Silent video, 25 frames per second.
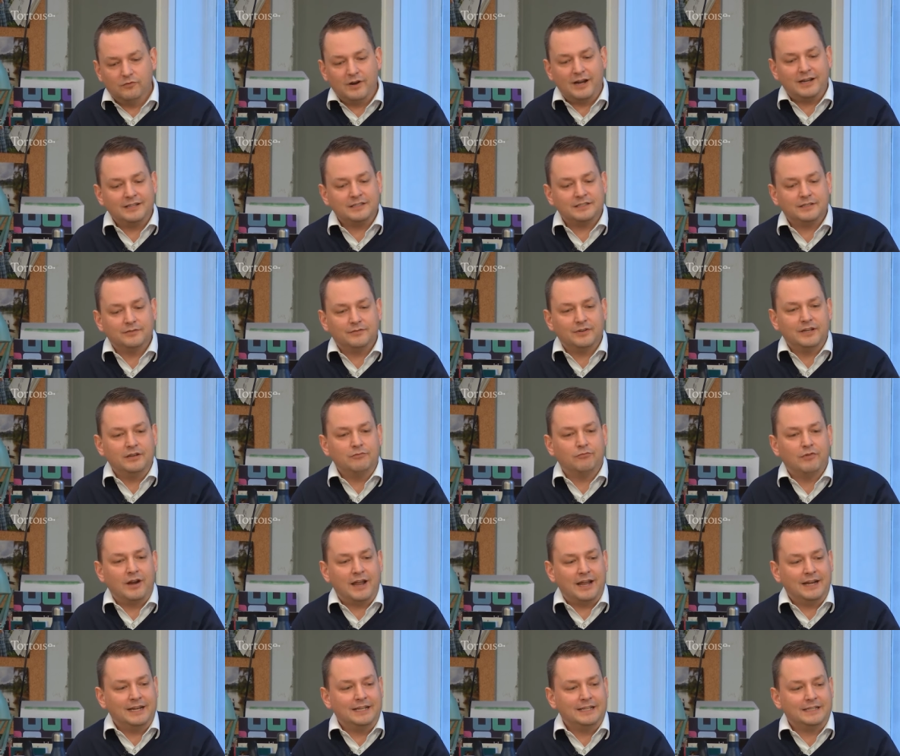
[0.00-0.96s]
relatively
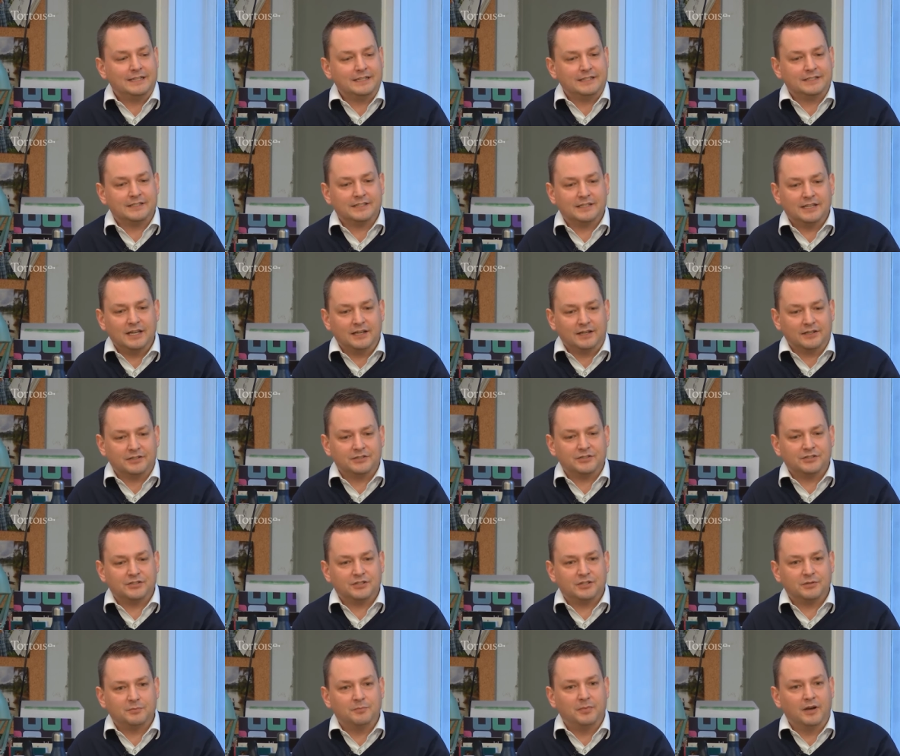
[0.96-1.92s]
rarely
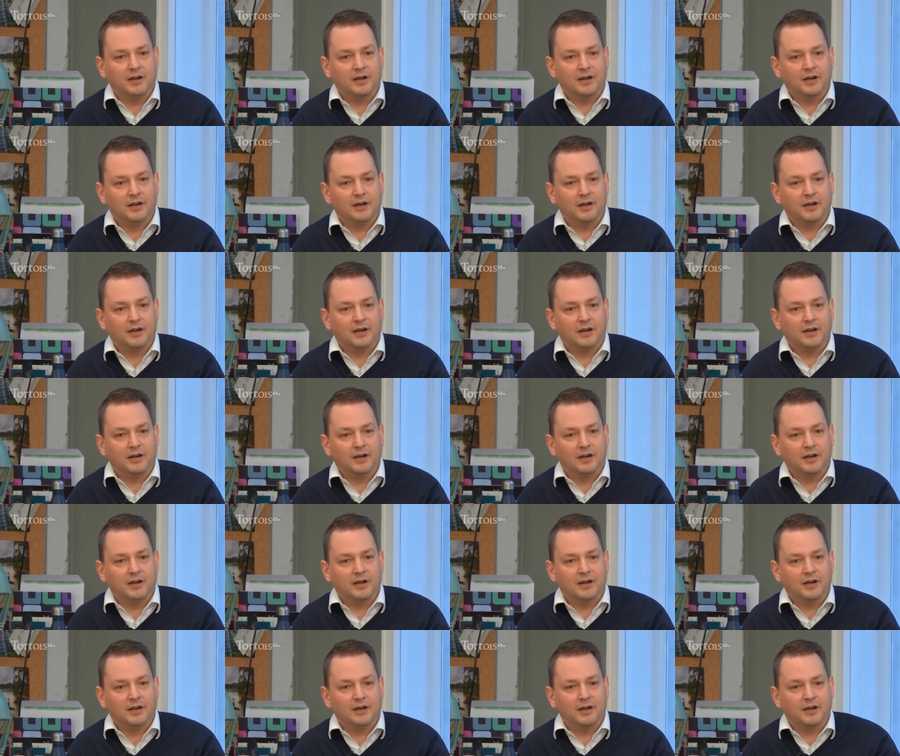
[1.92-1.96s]
discussed,